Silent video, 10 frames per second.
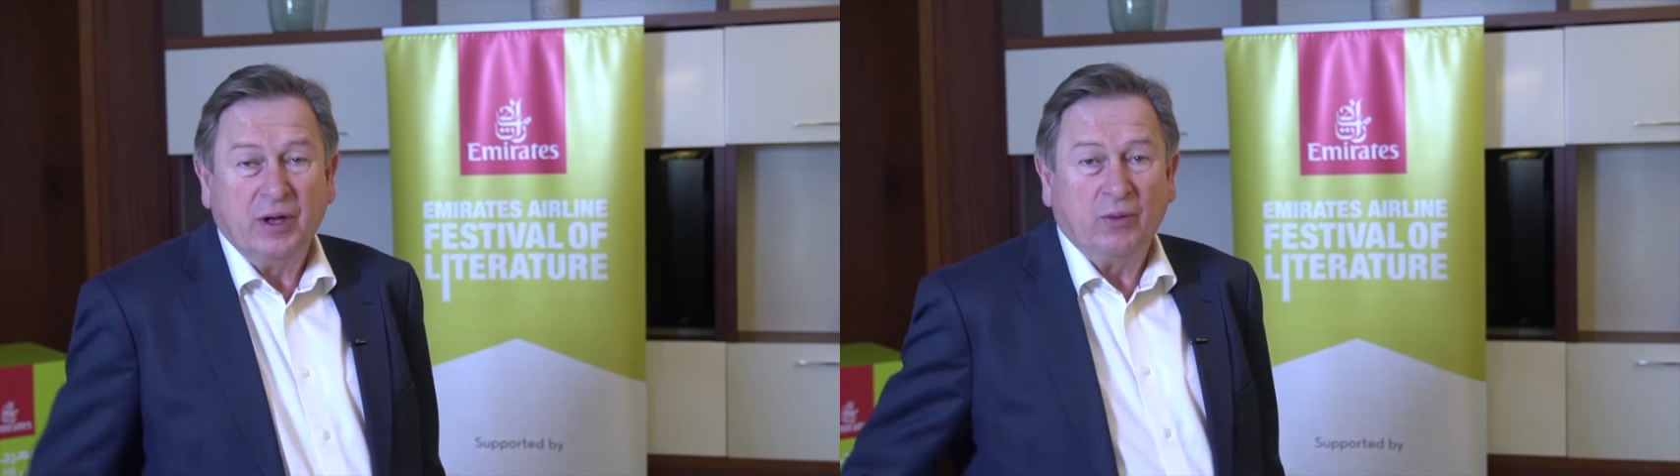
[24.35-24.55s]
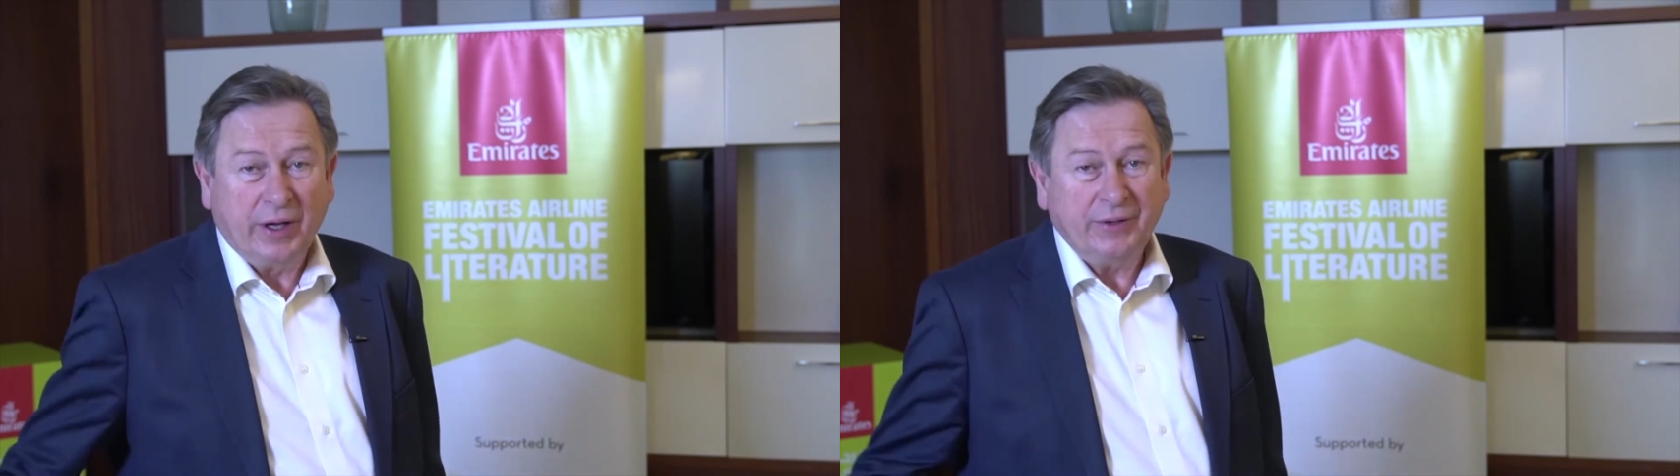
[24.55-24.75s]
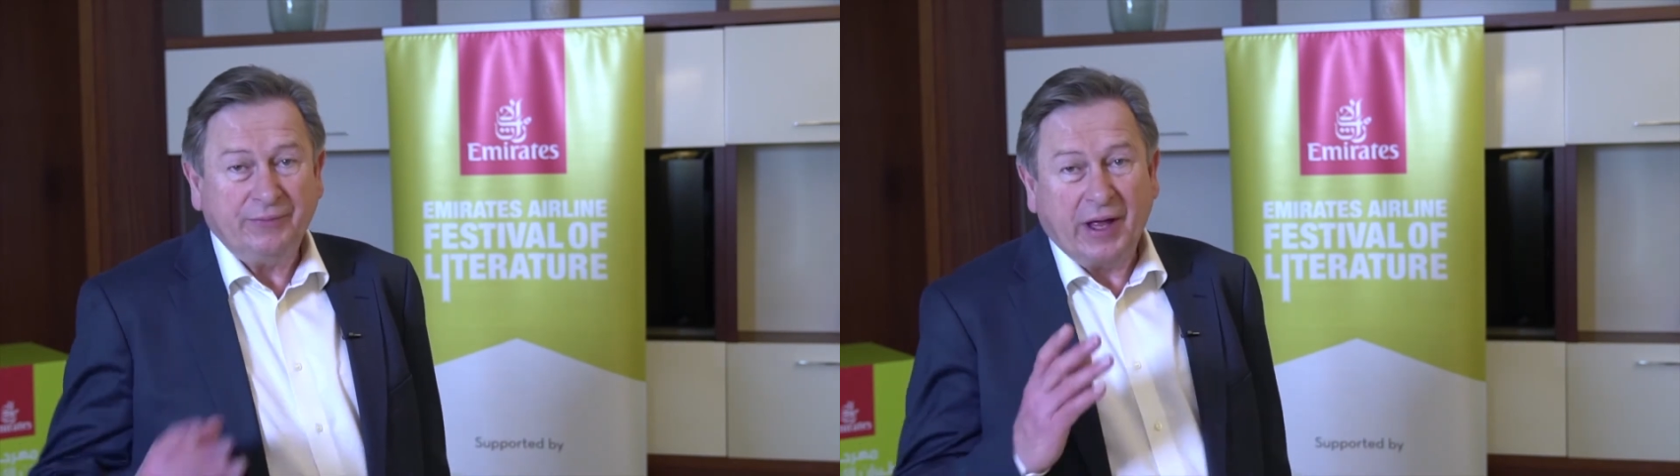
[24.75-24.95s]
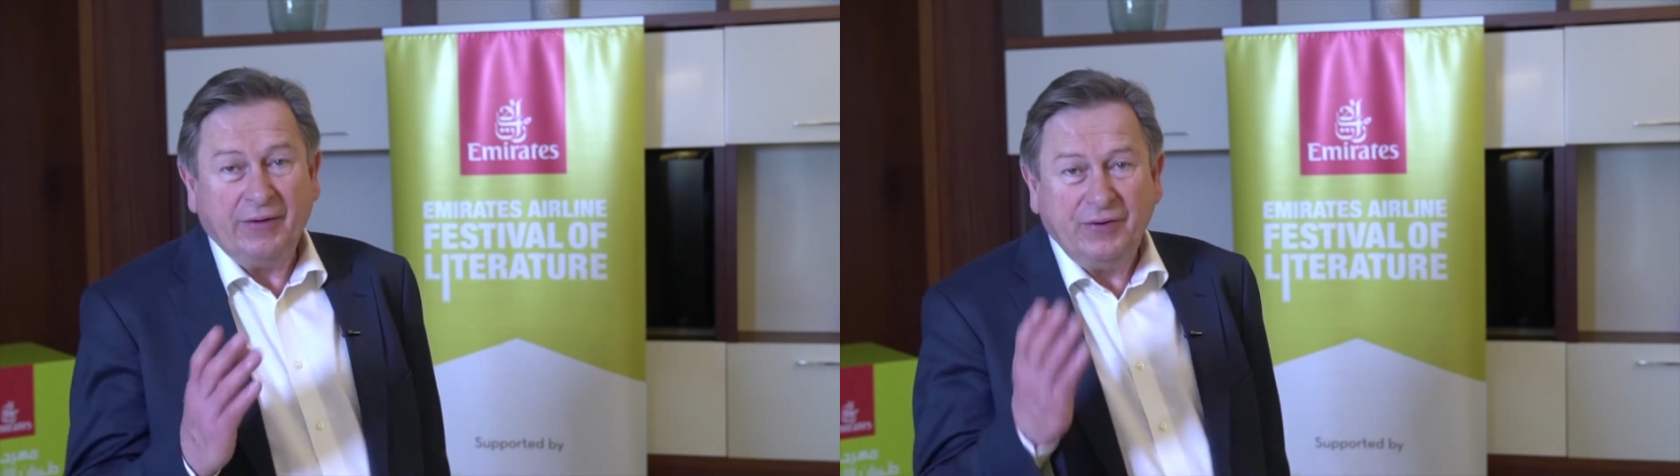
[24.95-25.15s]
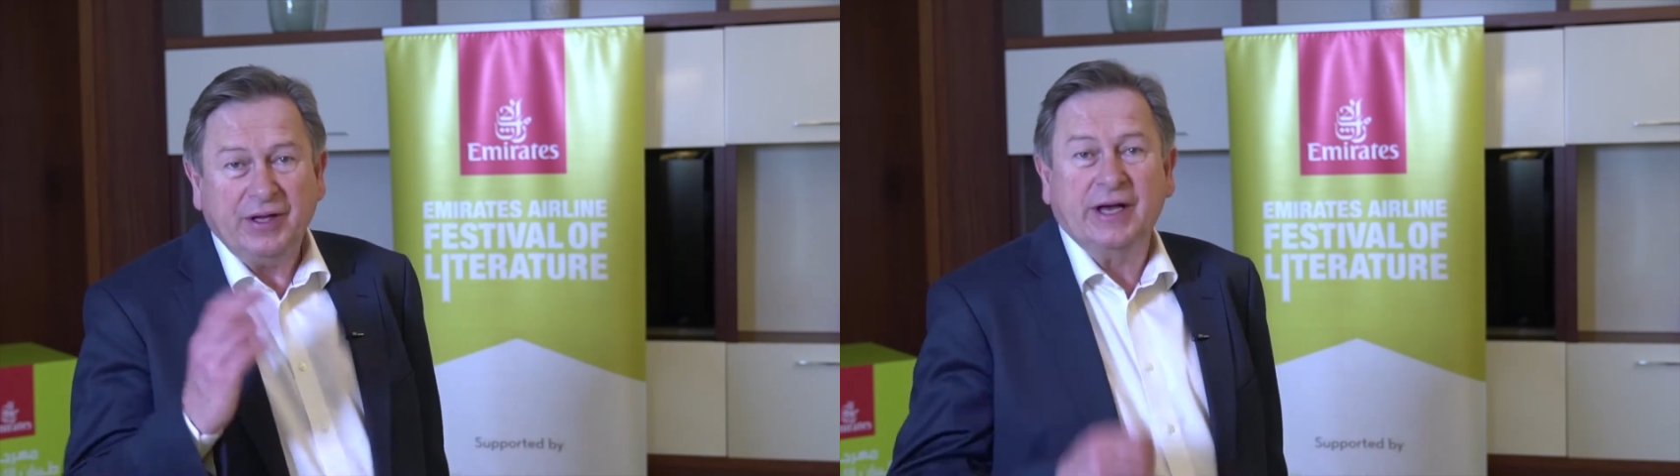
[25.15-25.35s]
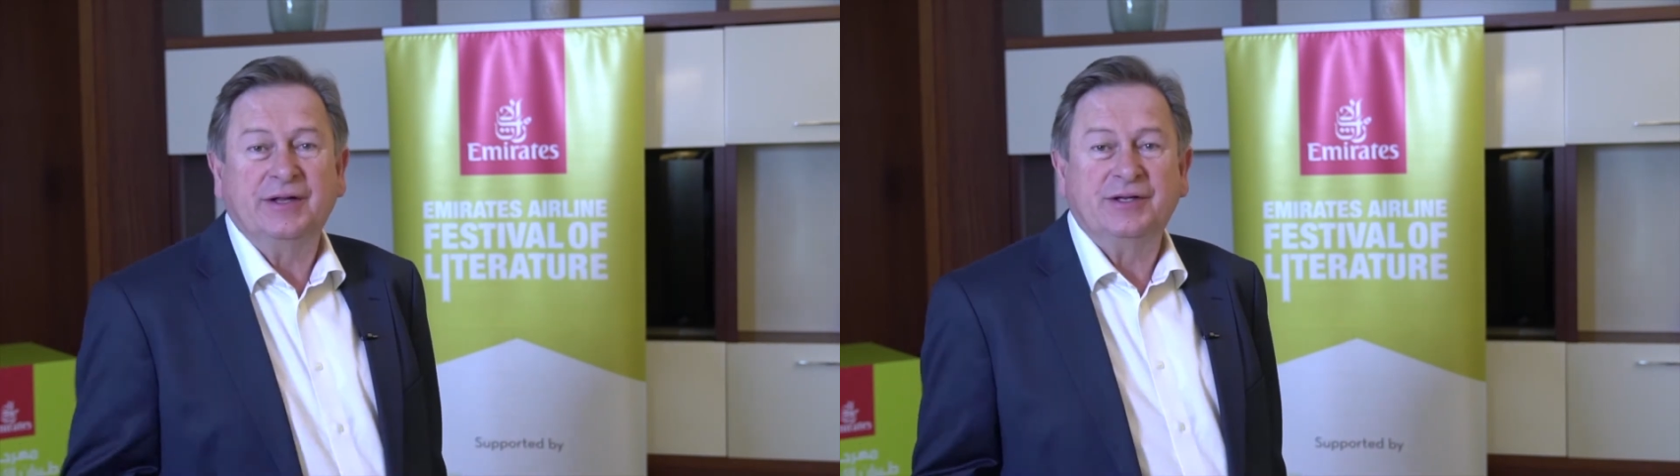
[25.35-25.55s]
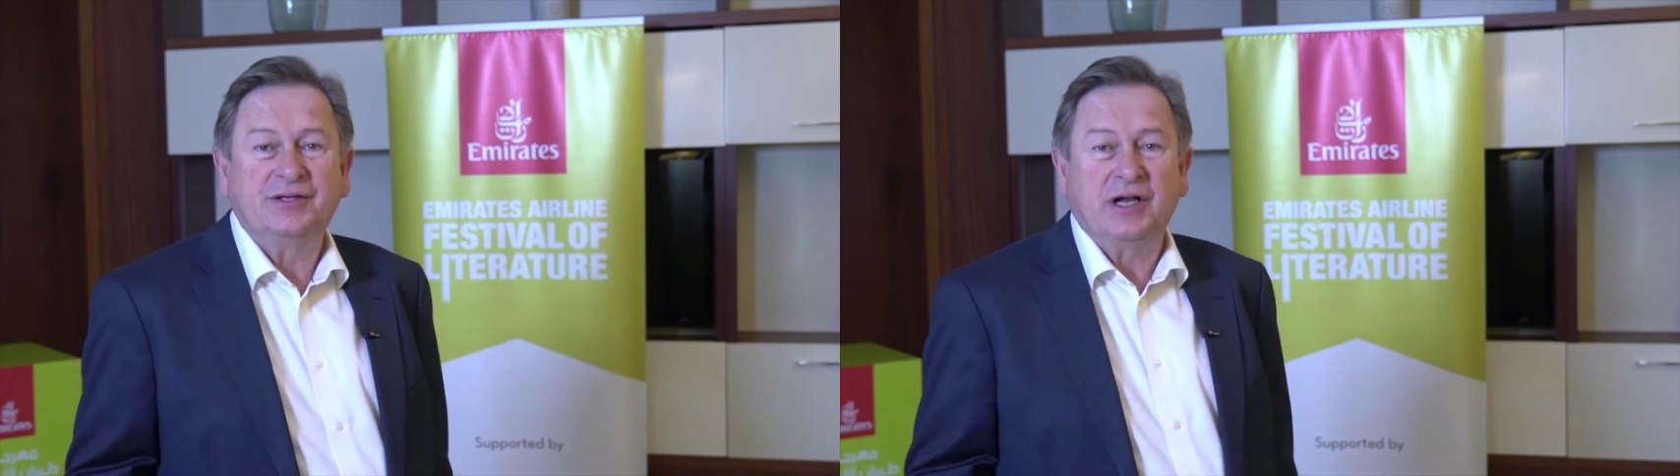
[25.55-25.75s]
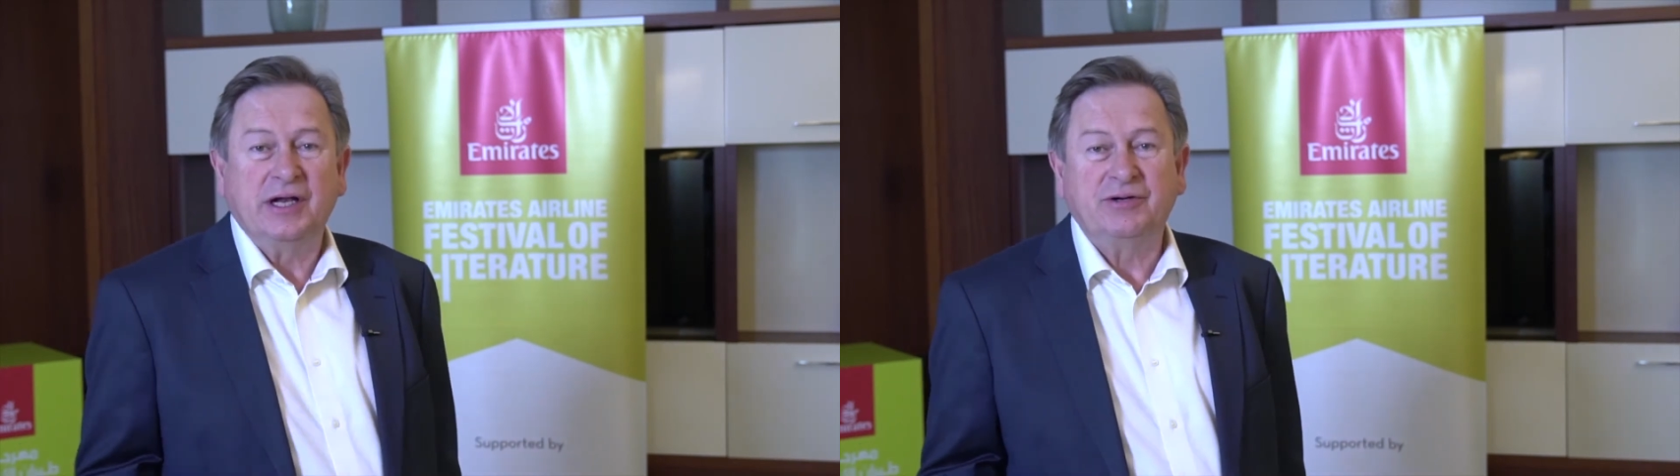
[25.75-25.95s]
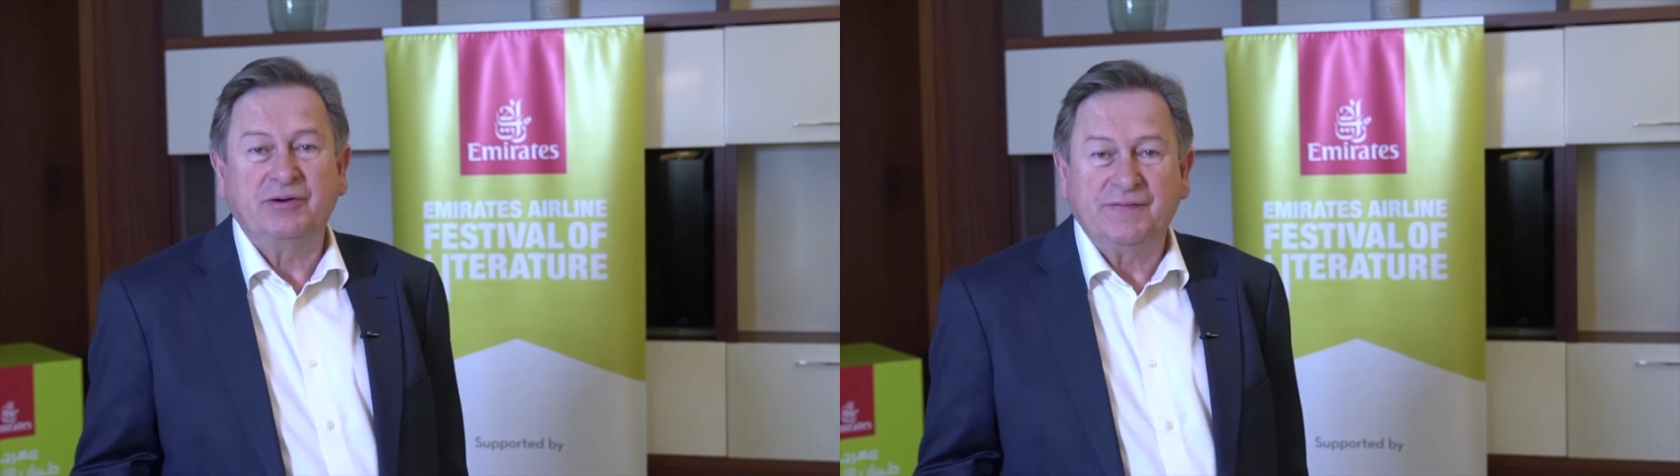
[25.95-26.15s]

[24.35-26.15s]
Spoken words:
Well, every year there's a literary